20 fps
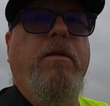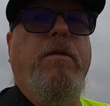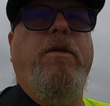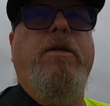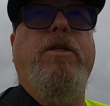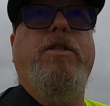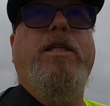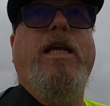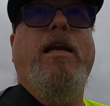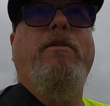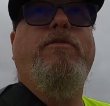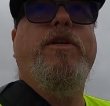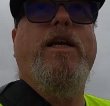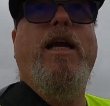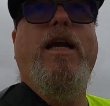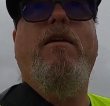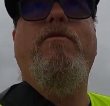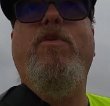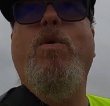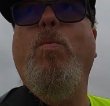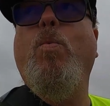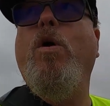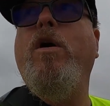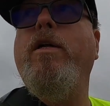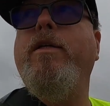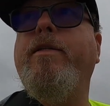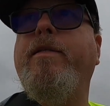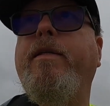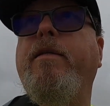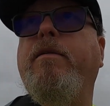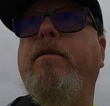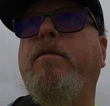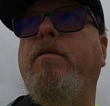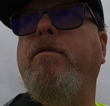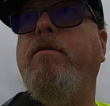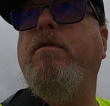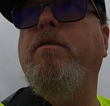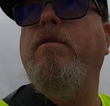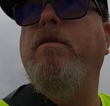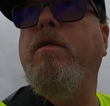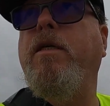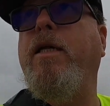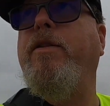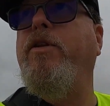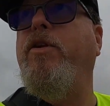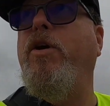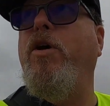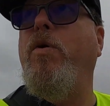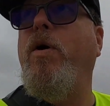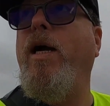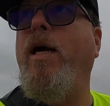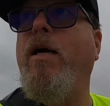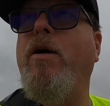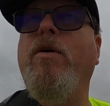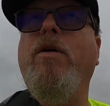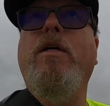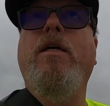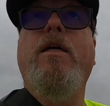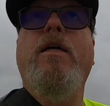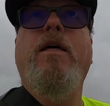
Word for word: You just have to have the want and the know-how,